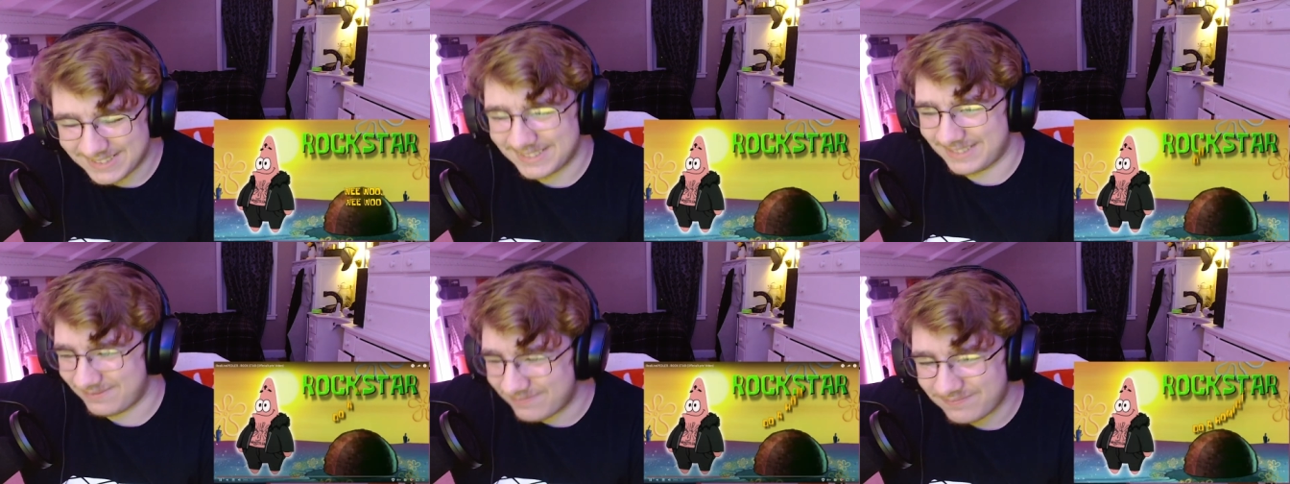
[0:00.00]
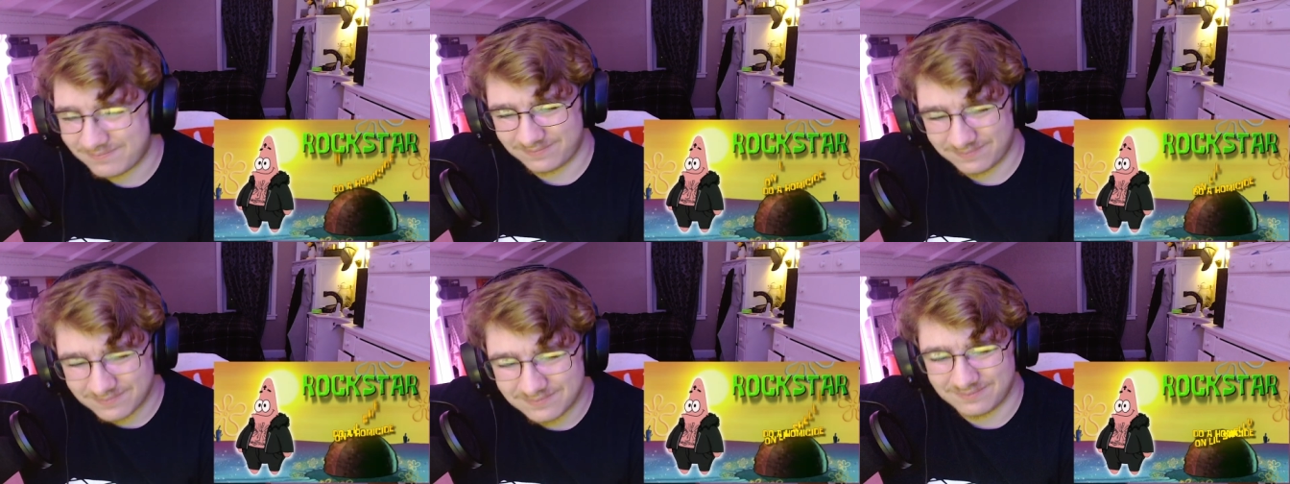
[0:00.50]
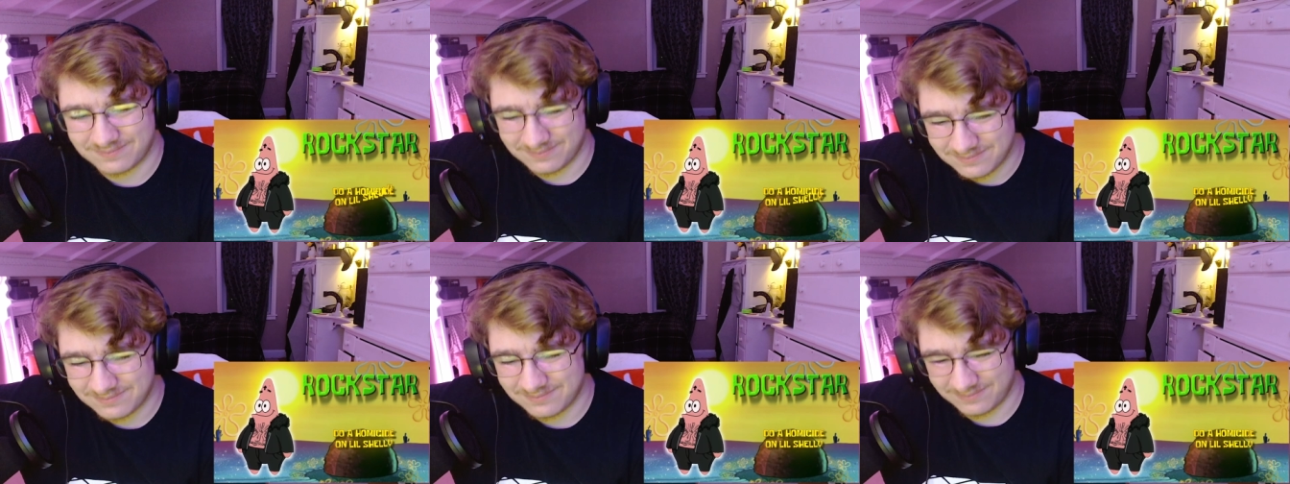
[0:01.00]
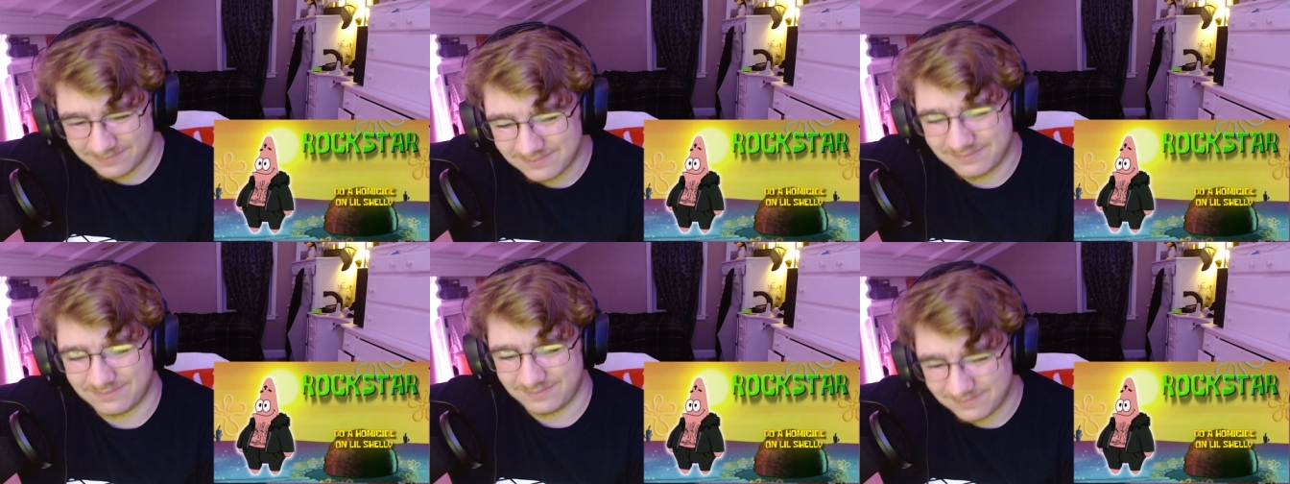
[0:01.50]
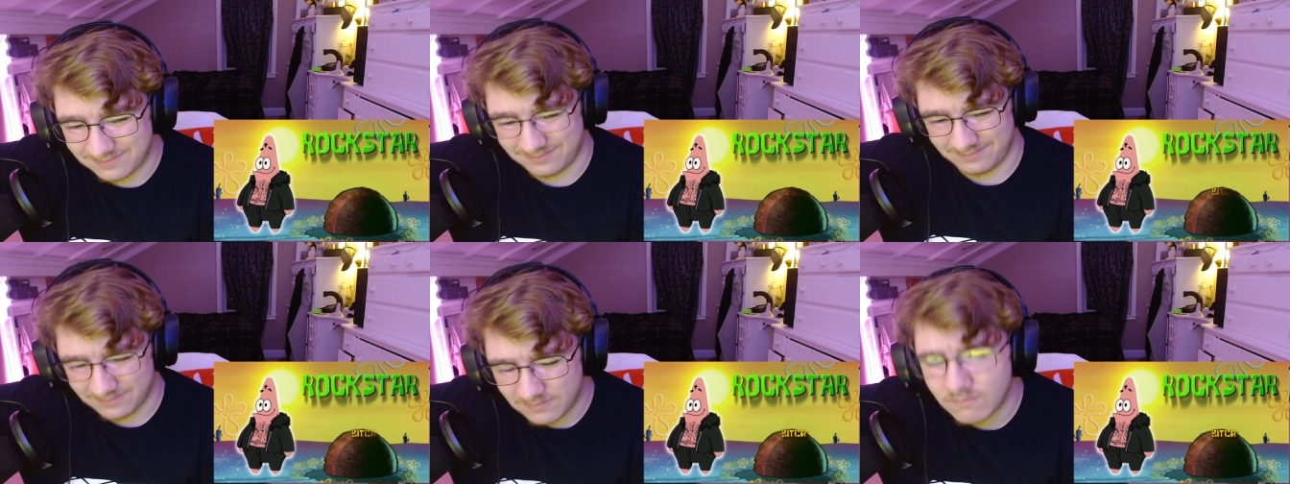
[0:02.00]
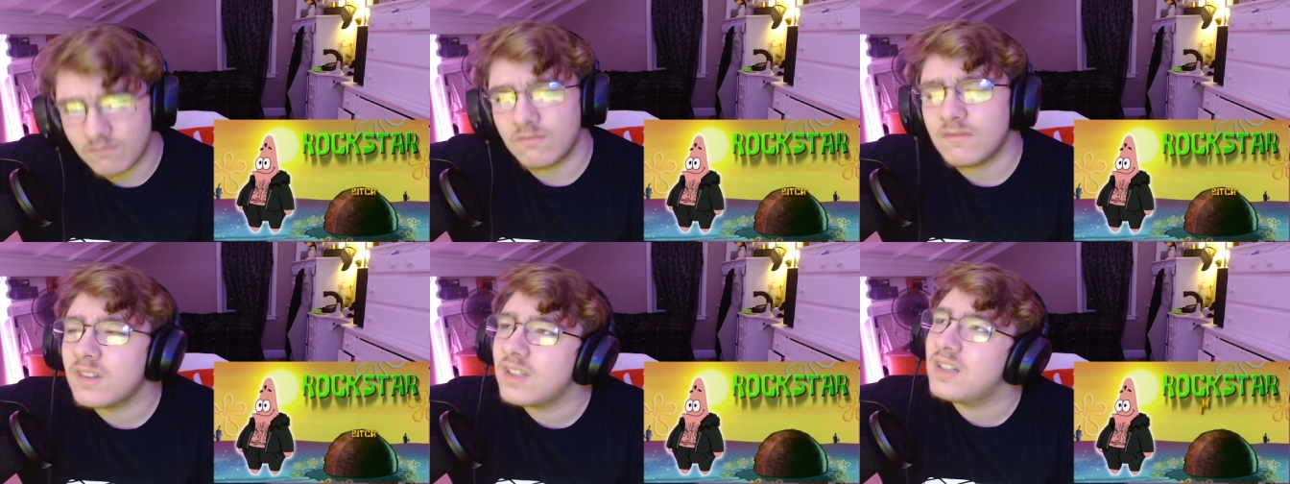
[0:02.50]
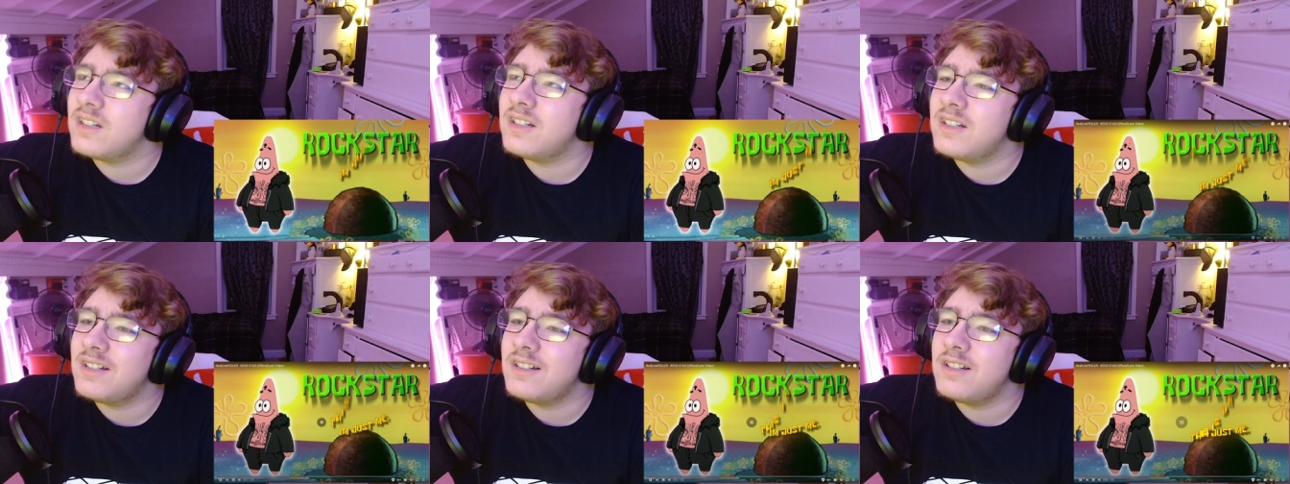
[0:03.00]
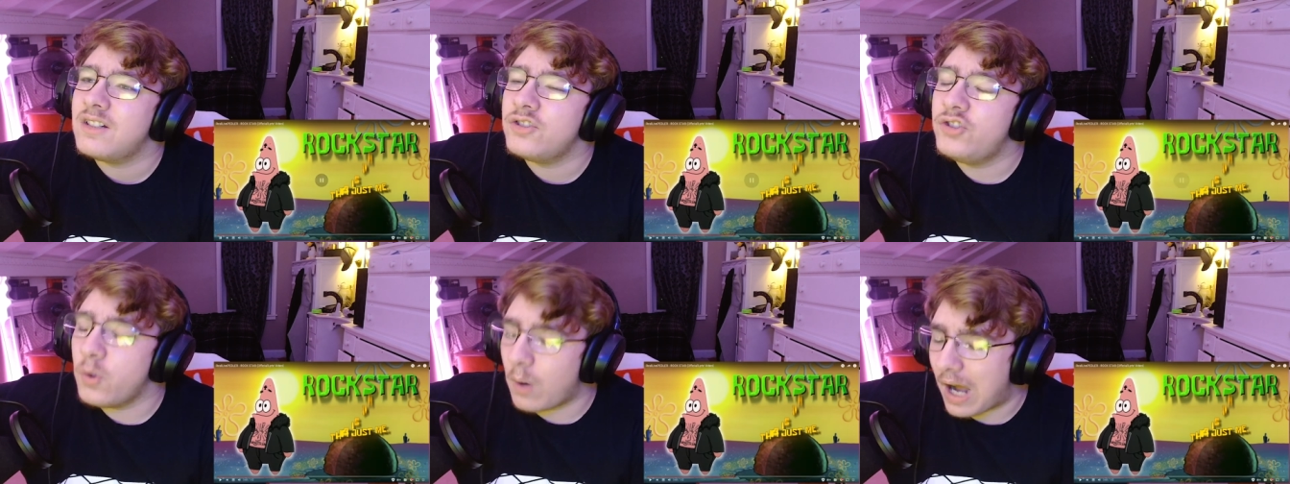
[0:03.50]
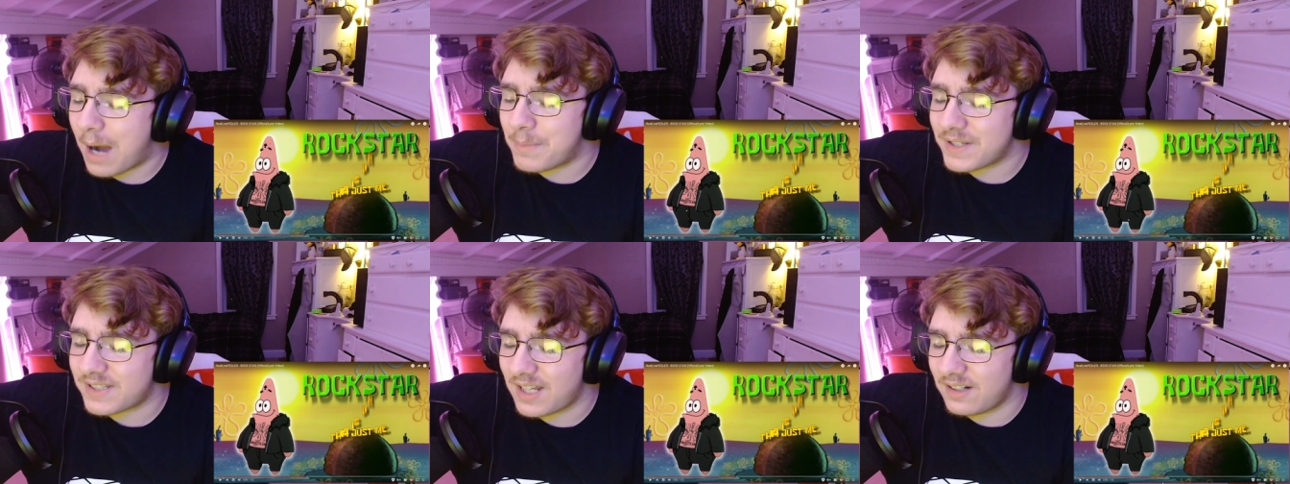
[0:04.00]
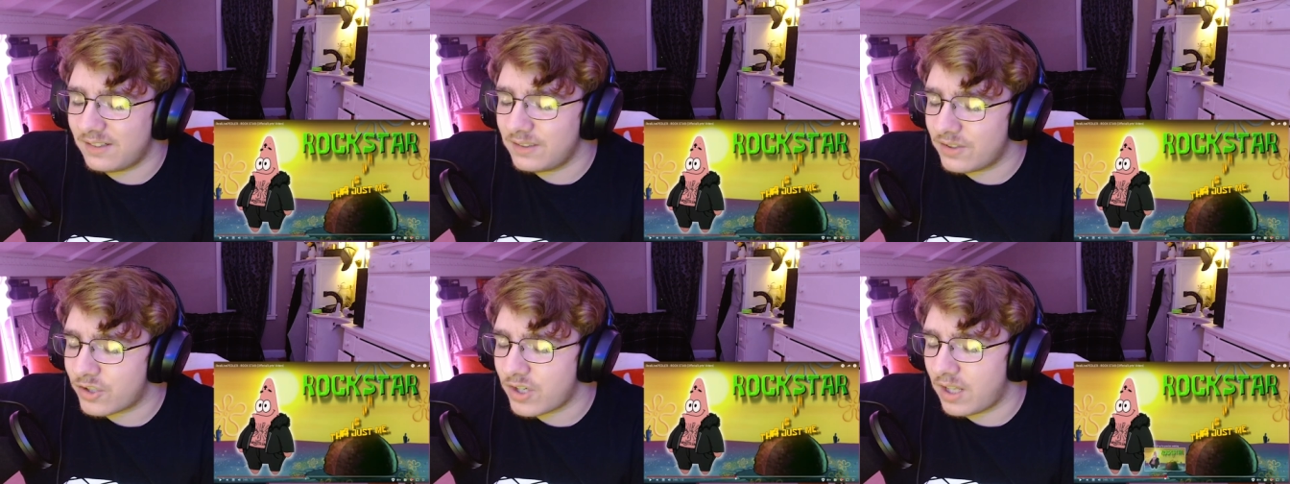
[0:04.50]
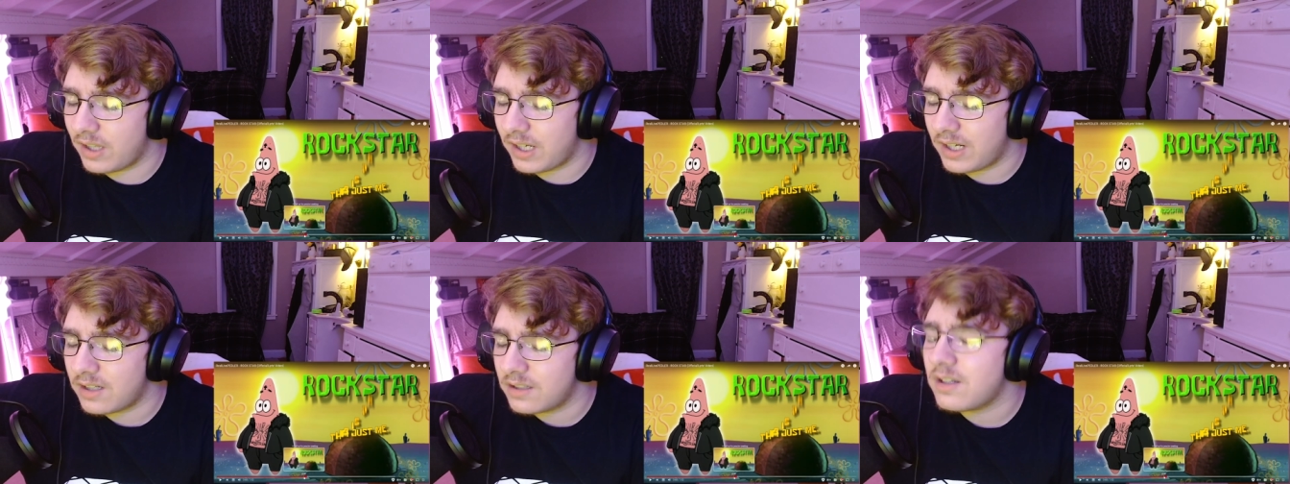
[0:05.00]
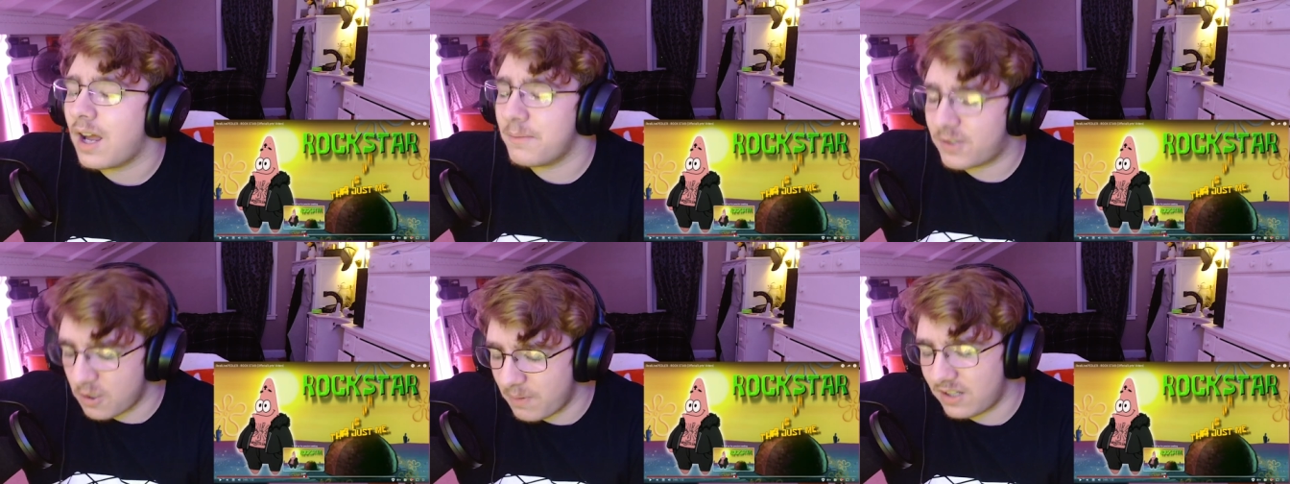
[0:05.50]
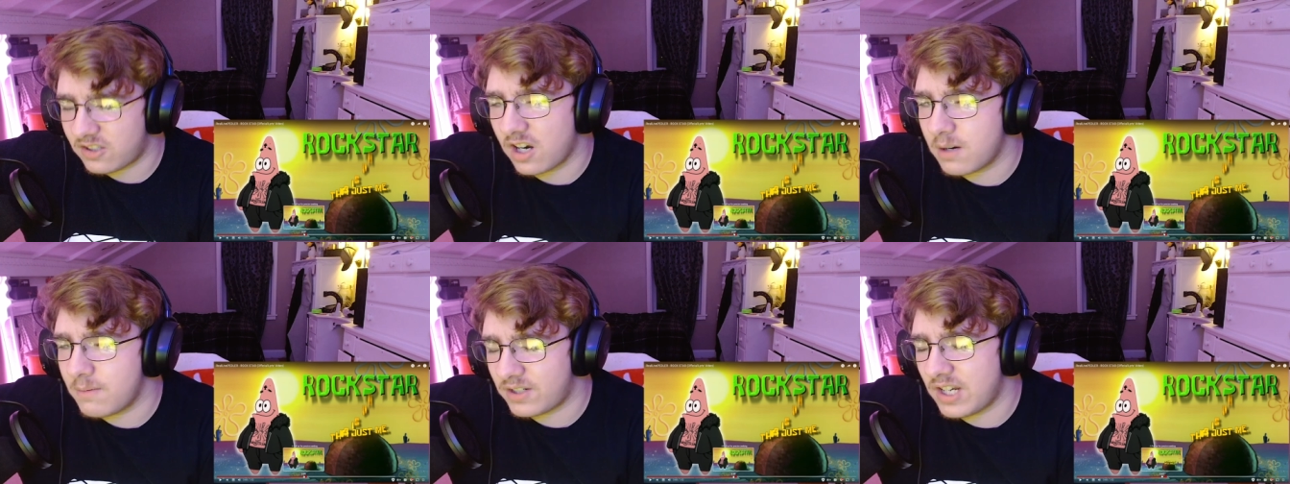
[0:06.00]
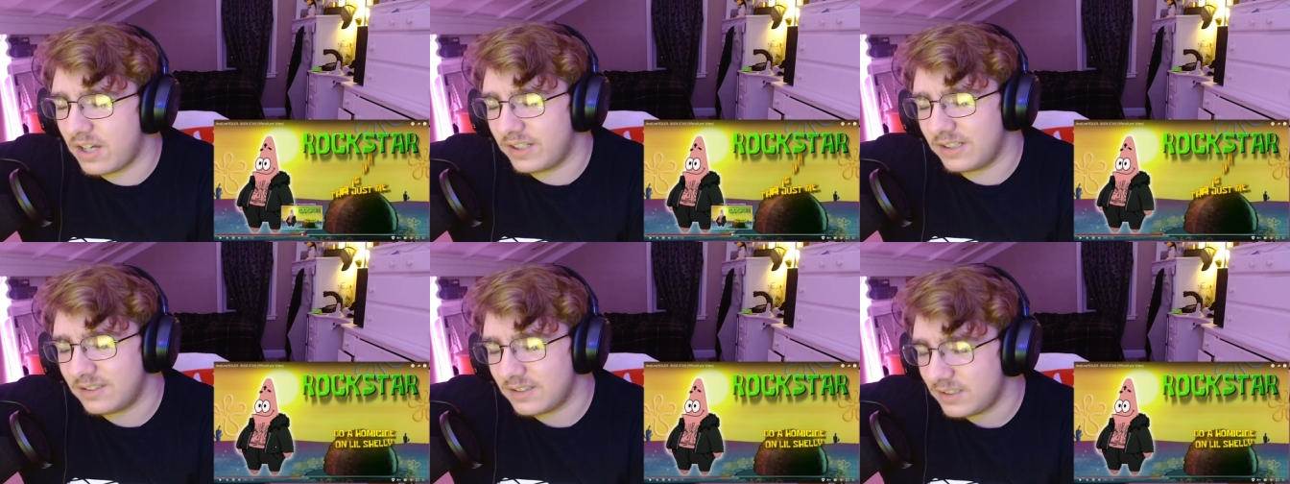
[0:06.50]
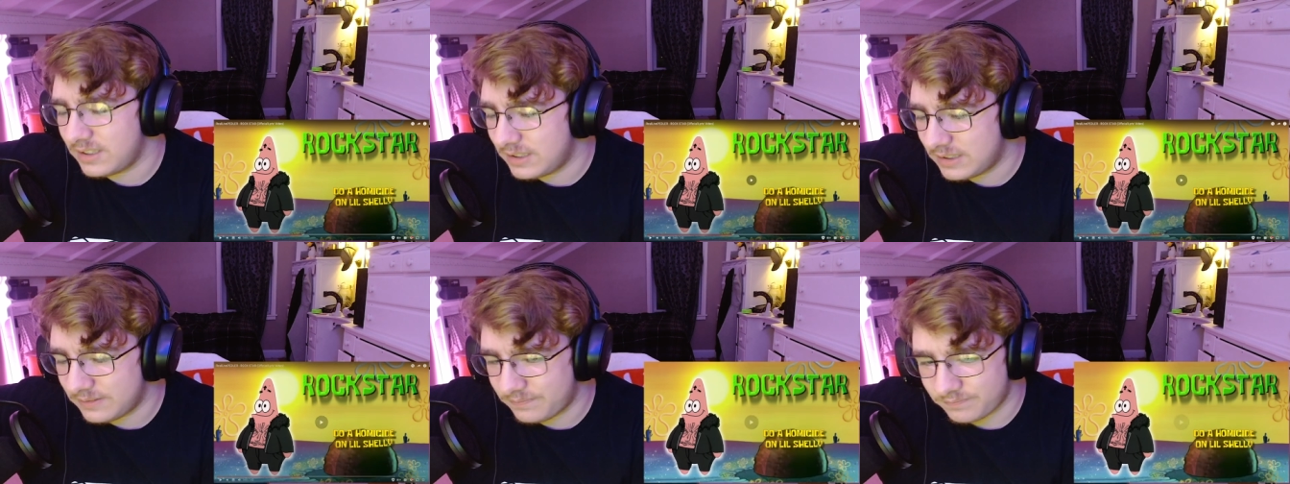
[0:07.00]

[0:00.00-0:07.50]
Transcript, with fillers: do a homicide on little Shelly, bitch. I'm just me. Do a homicide on little Shelly. I'm assuming he's talking about Sheldon. On